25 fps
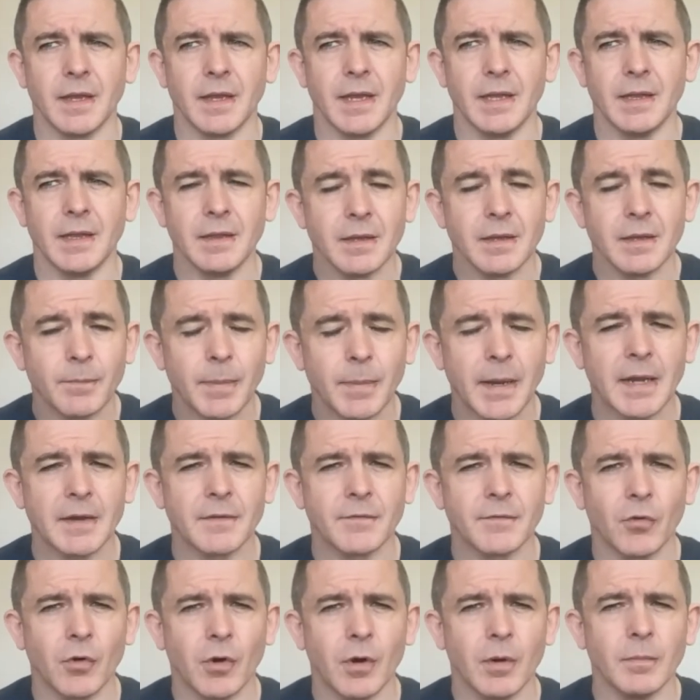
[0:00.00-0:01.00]
in the
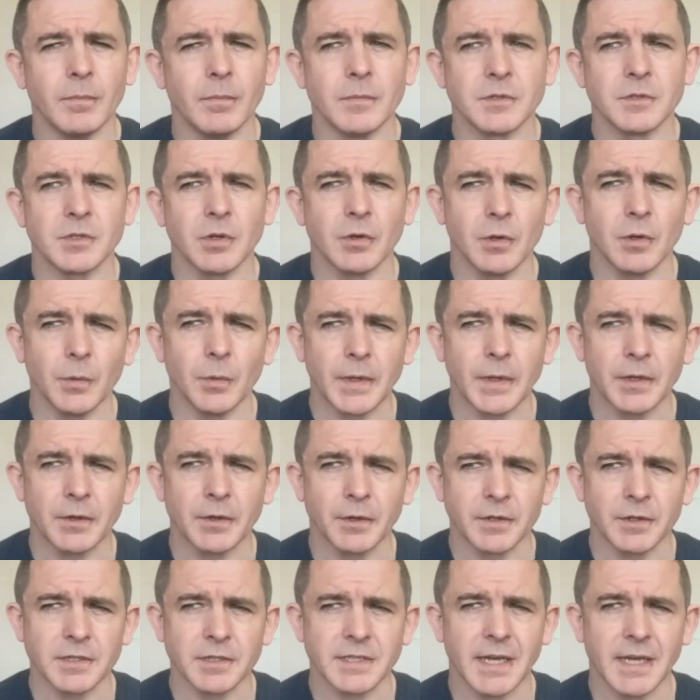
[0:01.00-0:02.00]
platform so that we can
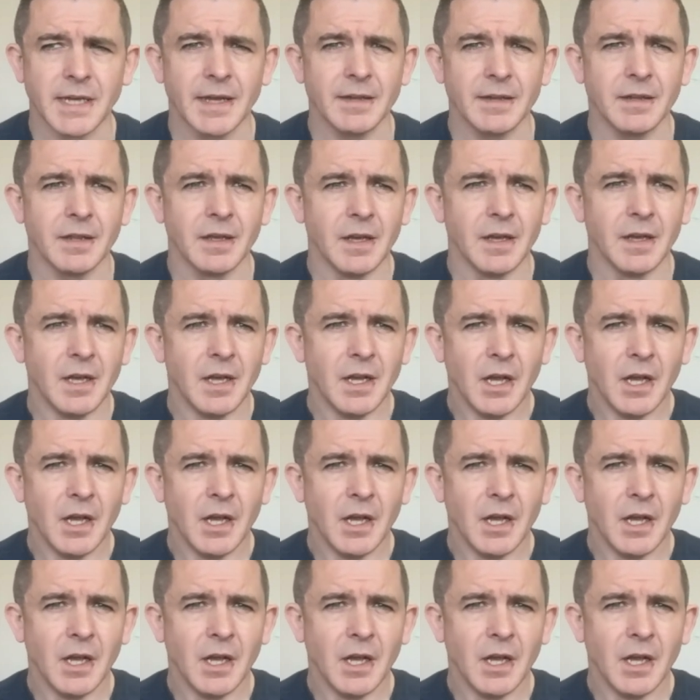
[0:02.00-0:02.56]
understand